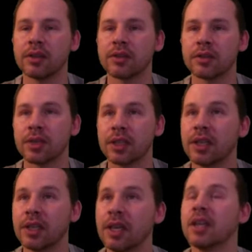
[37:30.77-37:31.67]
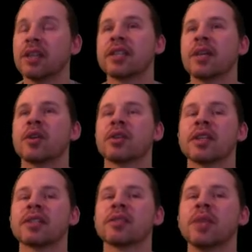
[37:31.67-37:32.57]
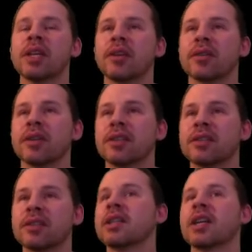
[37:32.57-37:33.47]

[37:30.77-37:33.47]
correct. And this came out next May, right? So there